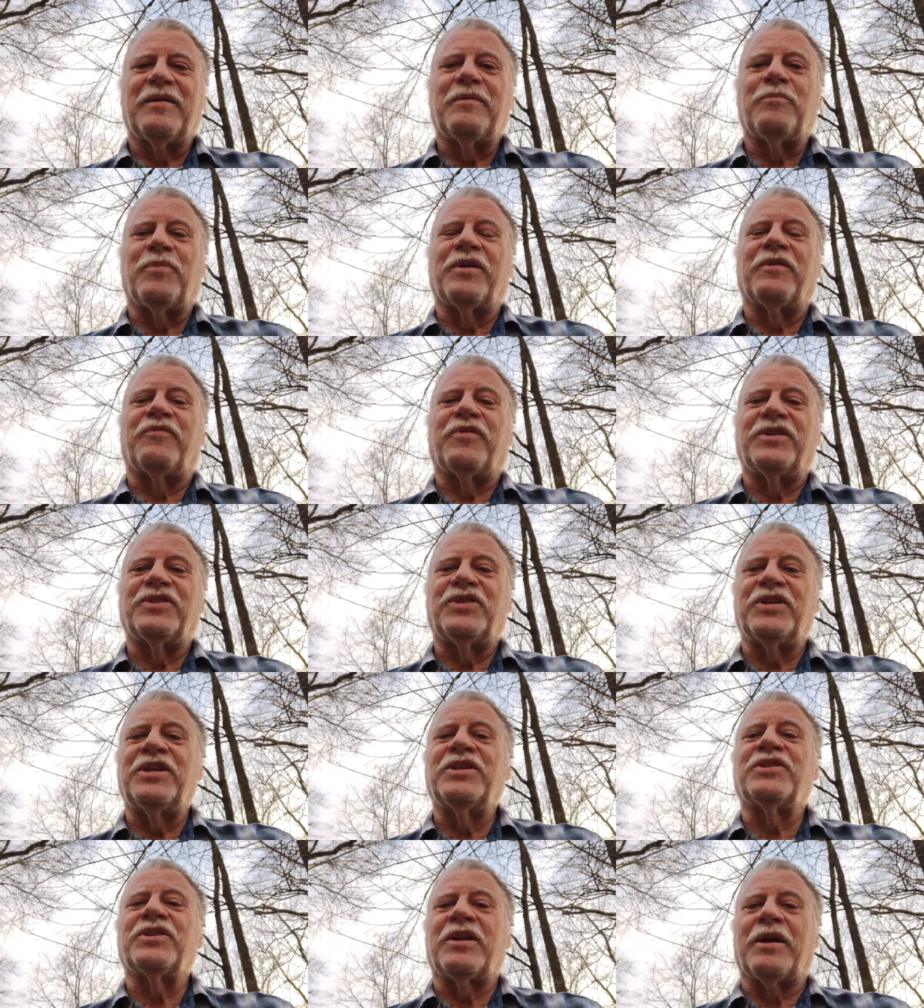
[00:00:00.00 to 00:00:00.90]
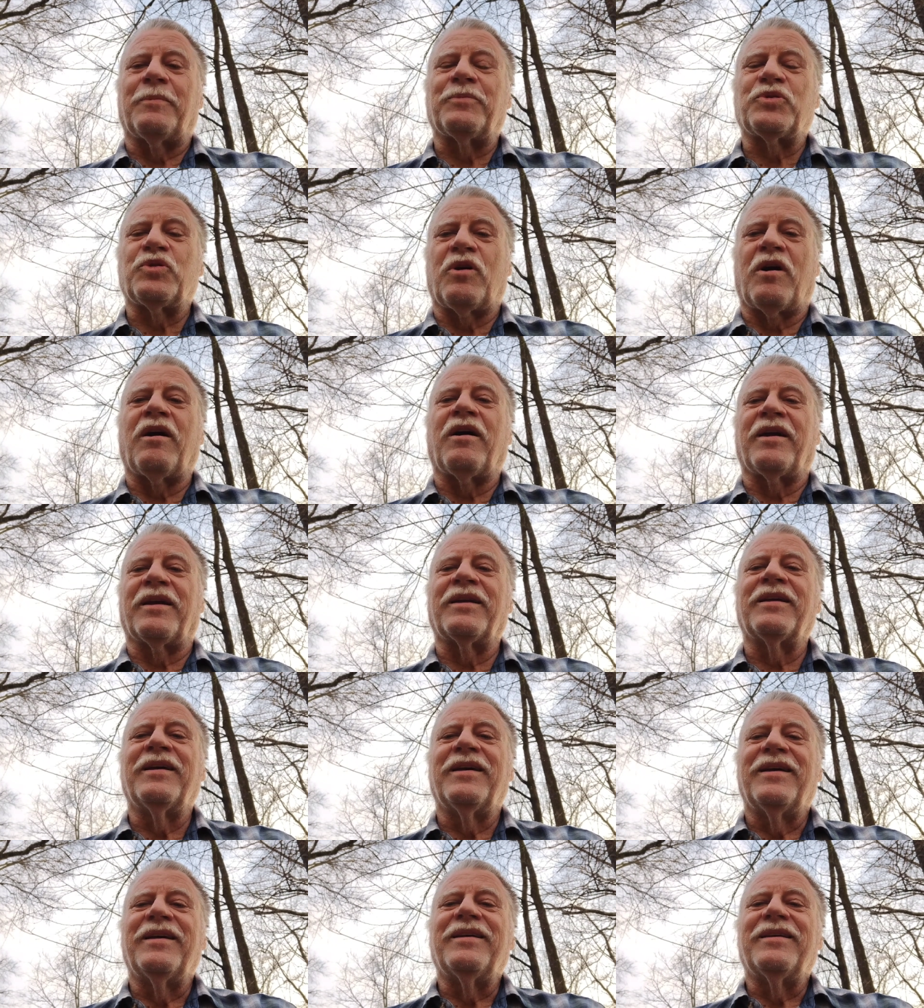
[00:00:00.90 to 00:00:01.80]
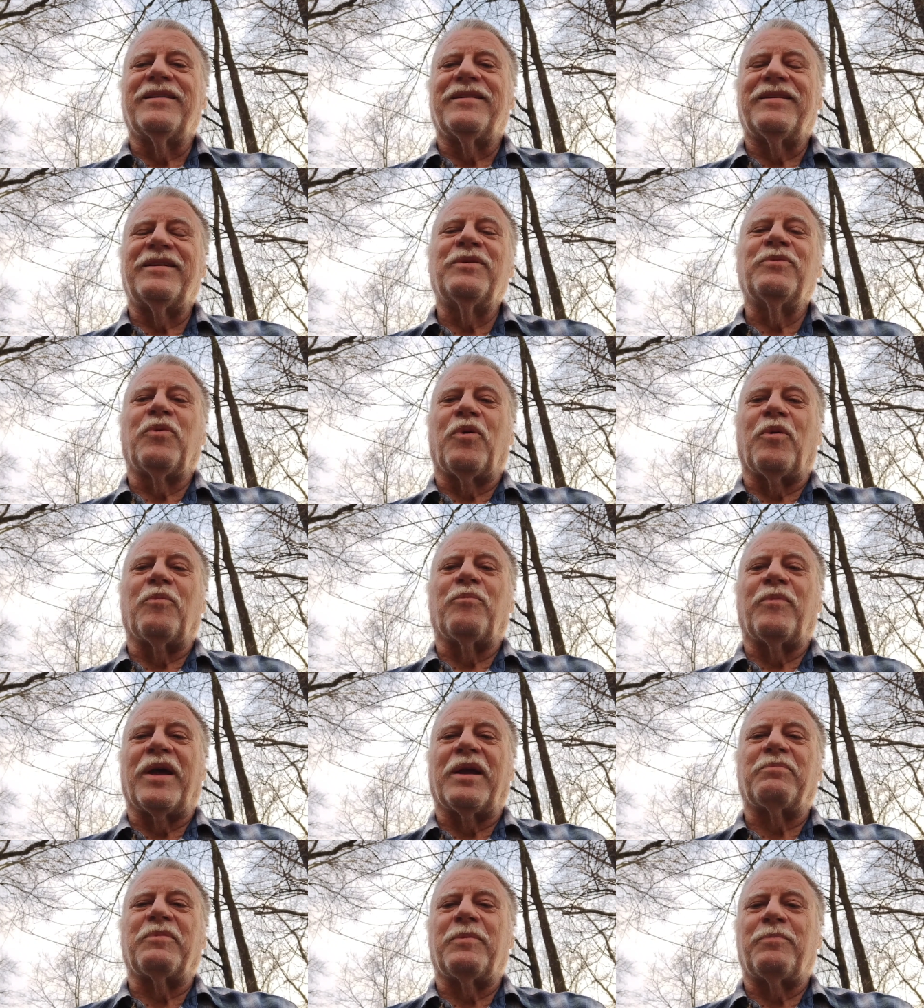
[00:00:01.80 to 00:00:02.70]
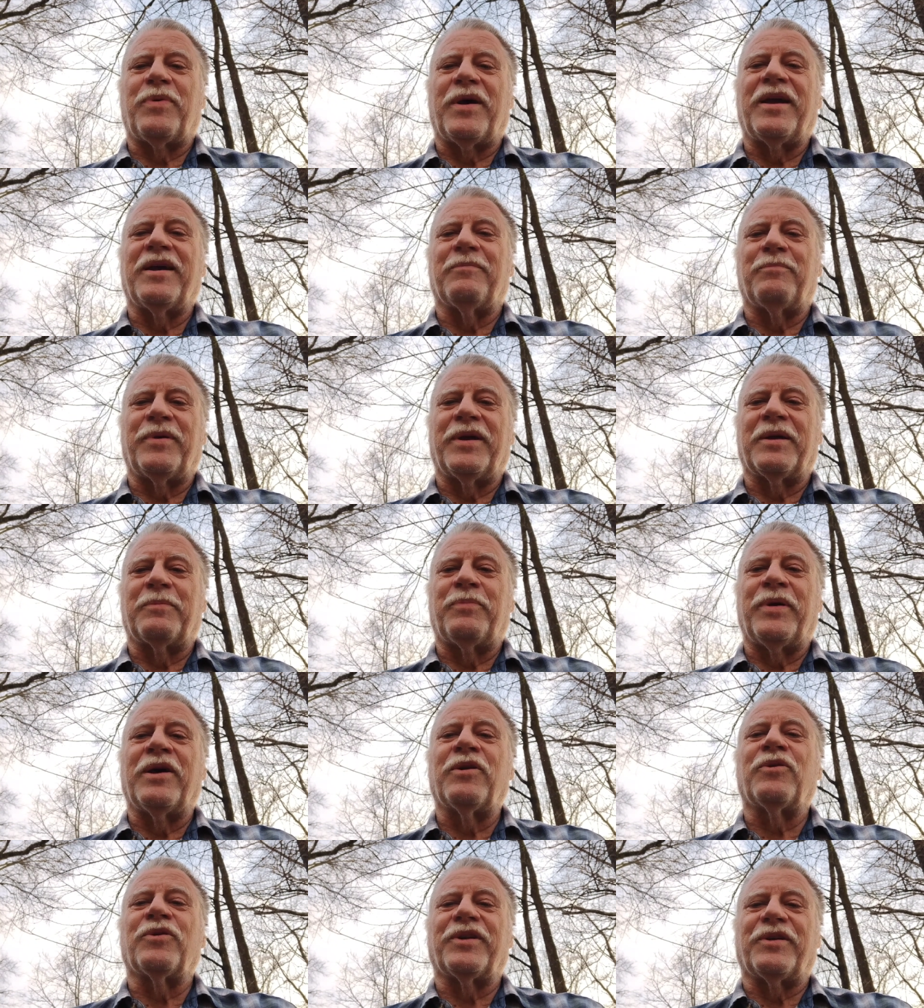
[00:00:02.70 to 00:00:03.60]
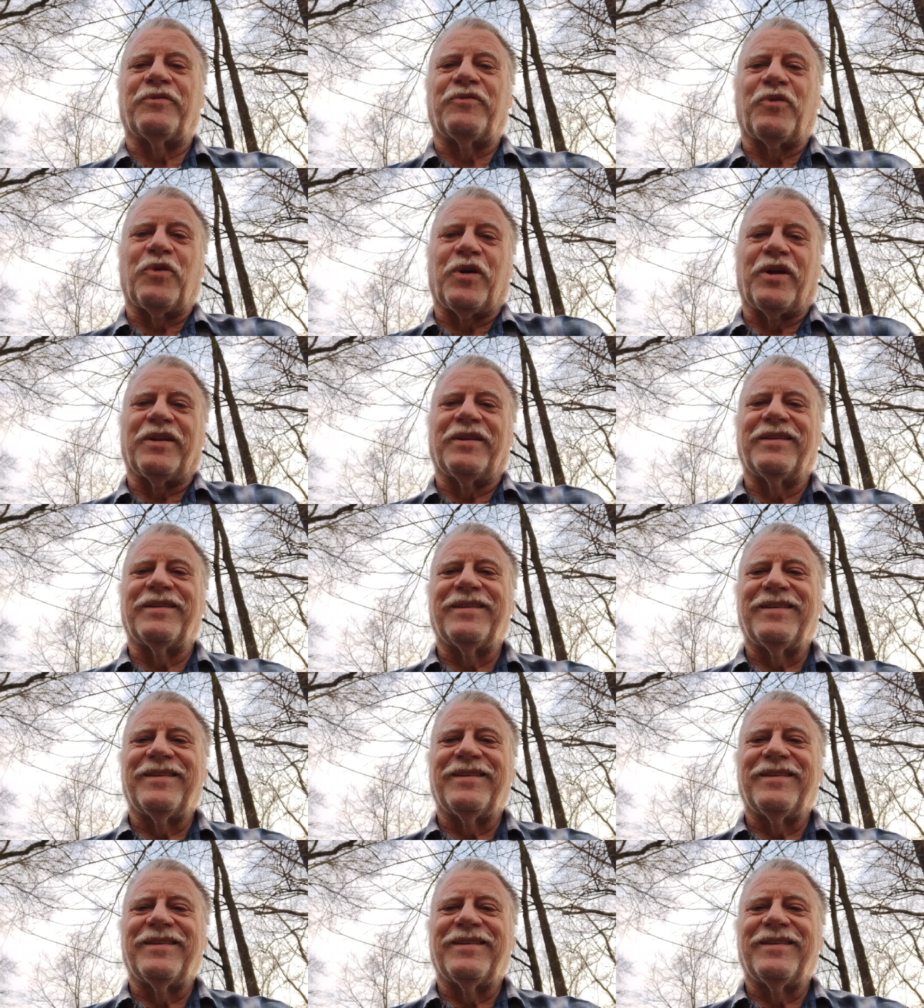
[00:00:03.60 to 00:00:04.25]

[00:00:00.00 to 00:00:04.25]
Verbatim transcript: But if he sees that I'm trying, he won't make me pay a big penalty for it.